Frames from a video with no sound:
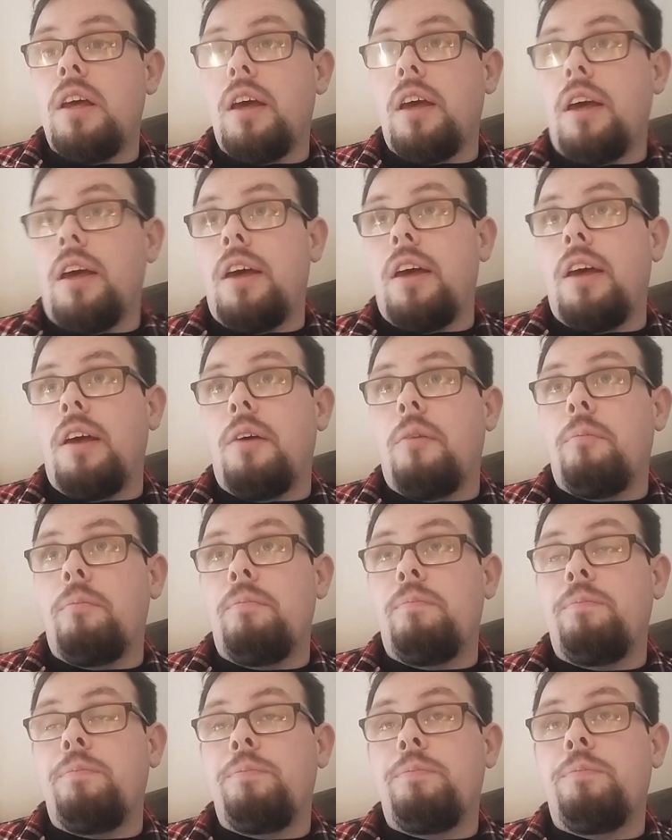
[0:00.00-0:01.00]

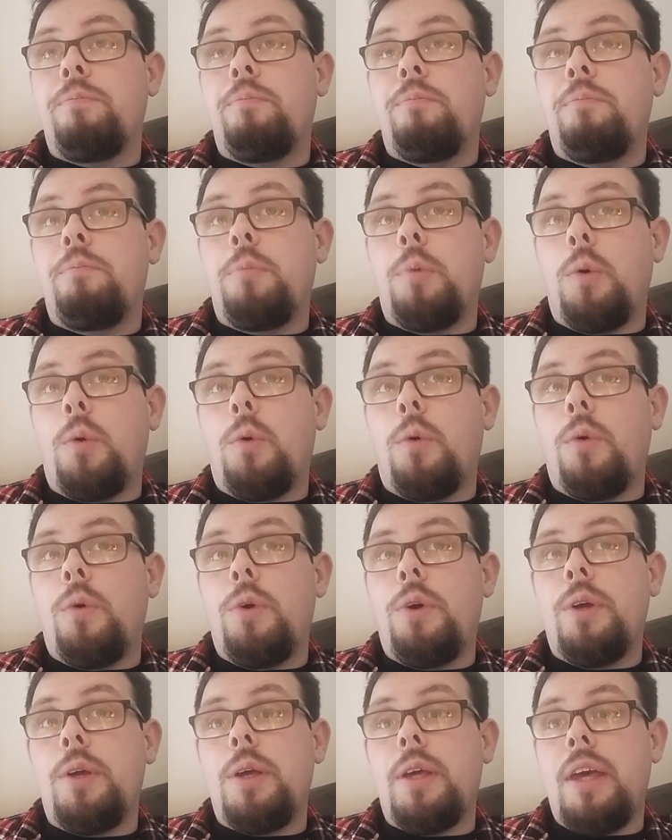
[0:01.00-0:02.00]
But
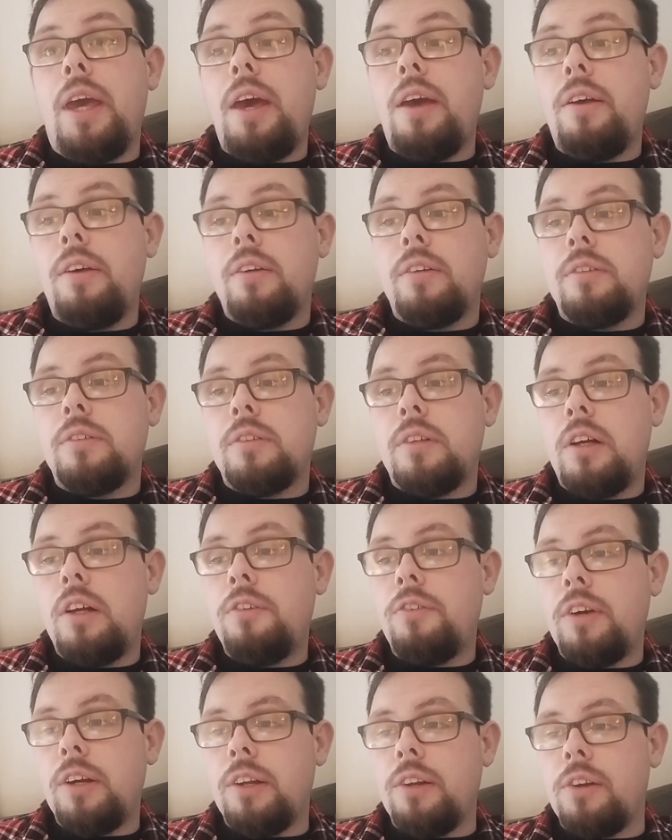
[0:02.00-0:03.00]
yeah,
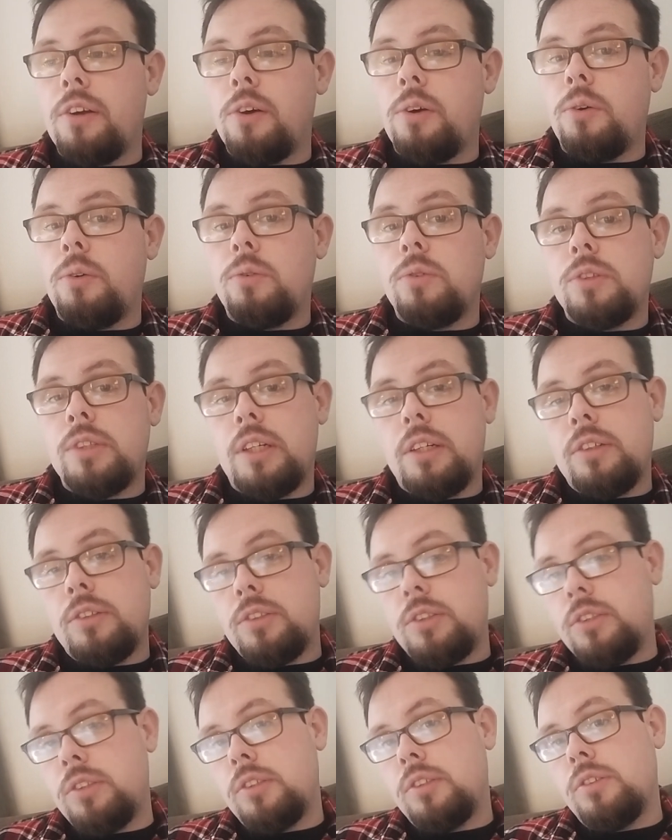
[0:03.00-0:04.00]
all ready to go.
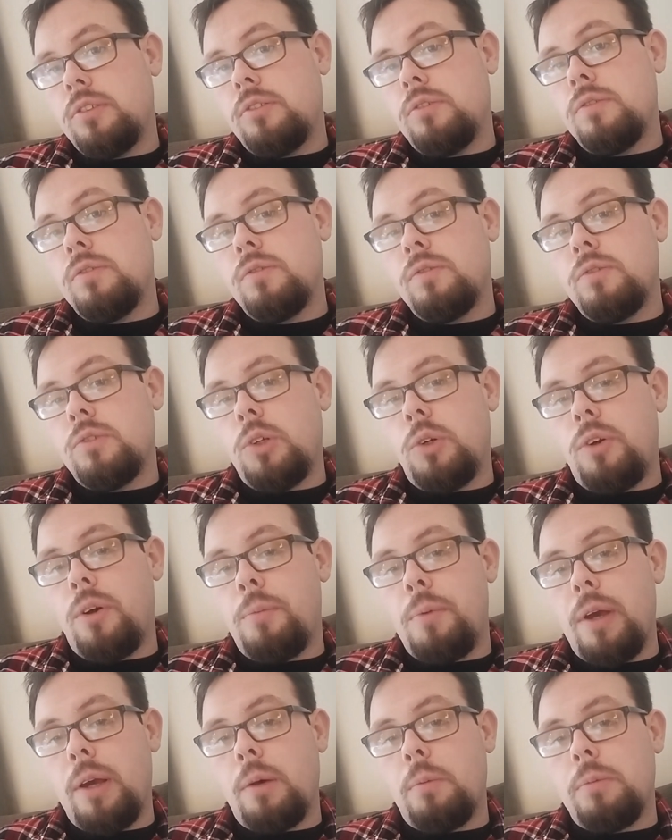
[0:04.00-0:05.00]
Sarah's doing her
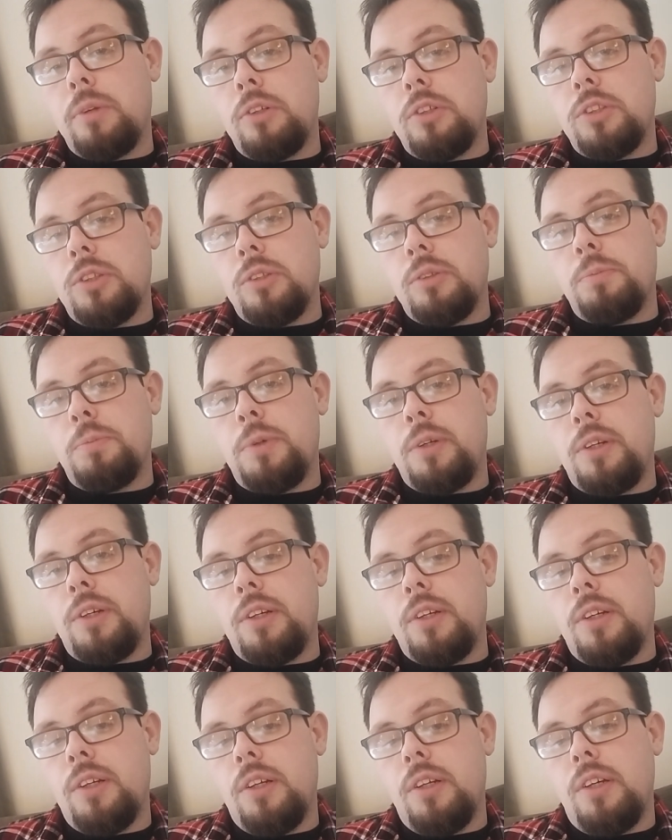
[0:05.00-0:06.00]
makeup, then she'll be
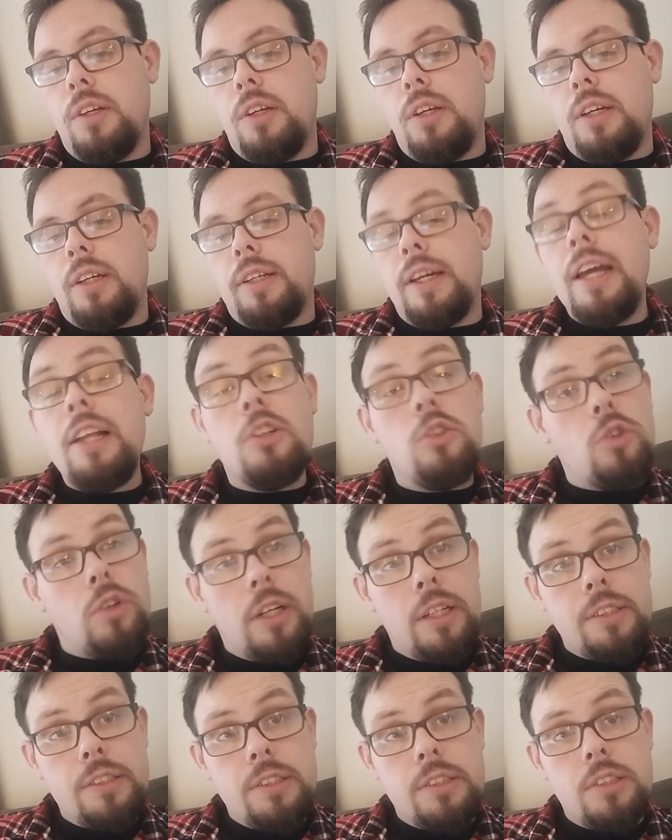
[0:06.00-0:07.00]
getting
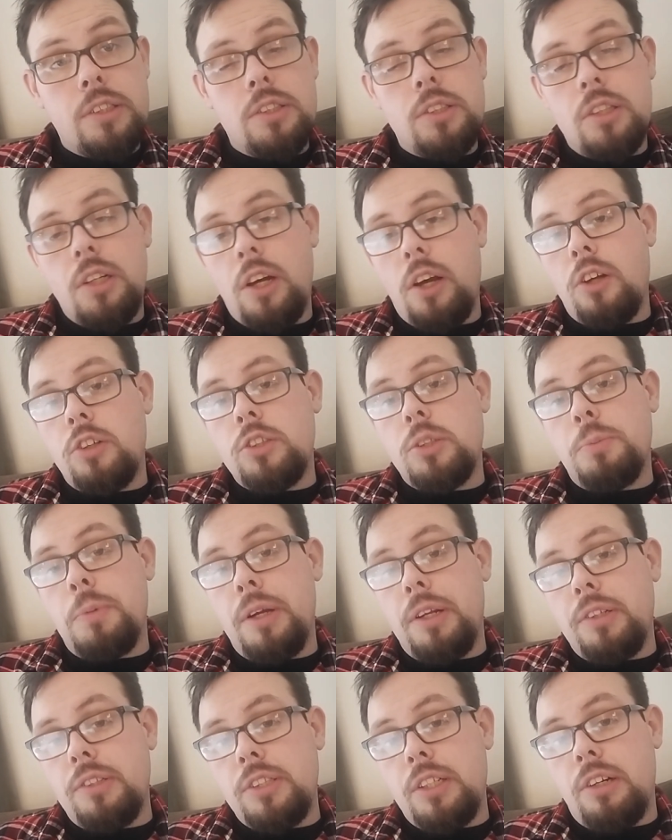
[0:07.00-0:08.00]
dressed. I also
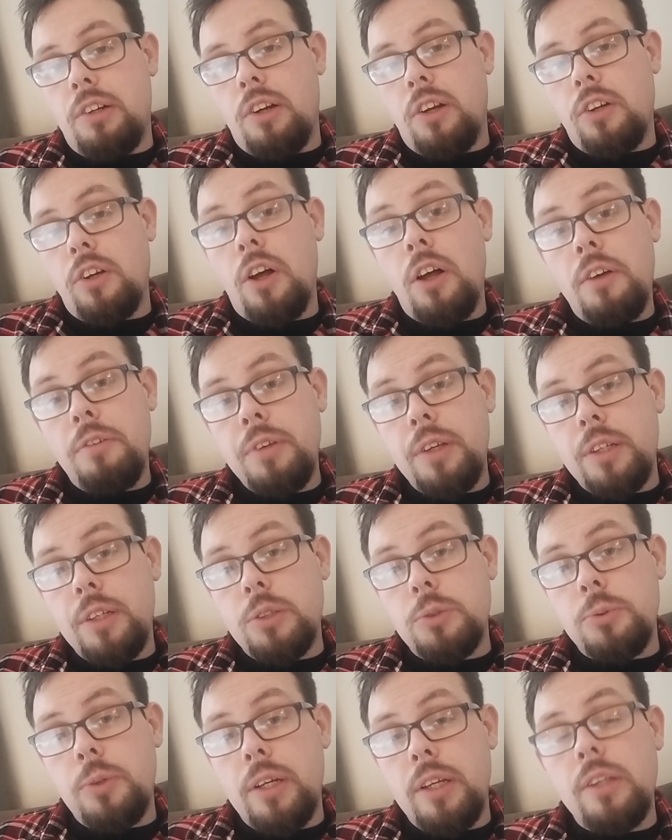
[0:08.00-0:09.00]
made Sarah coffee
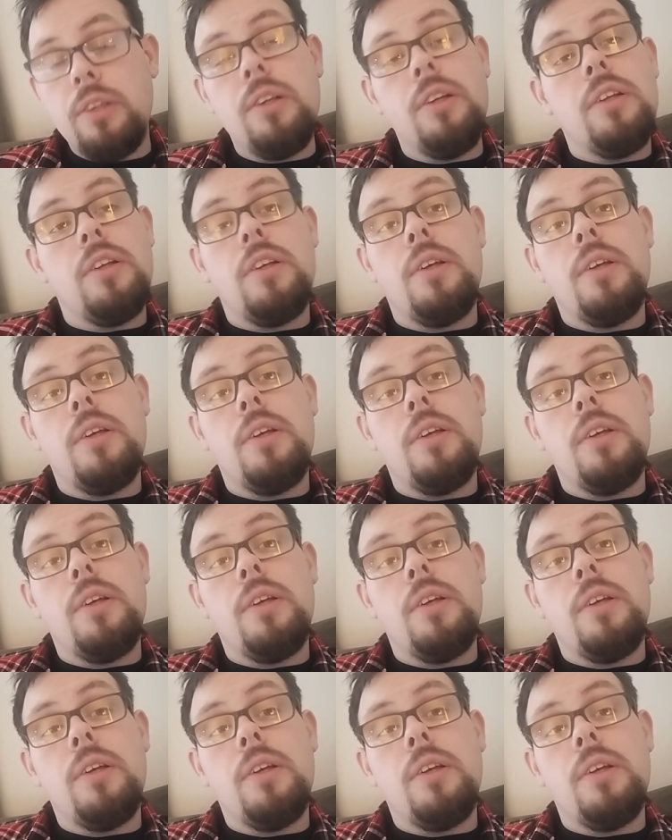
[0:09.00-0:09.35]
as well,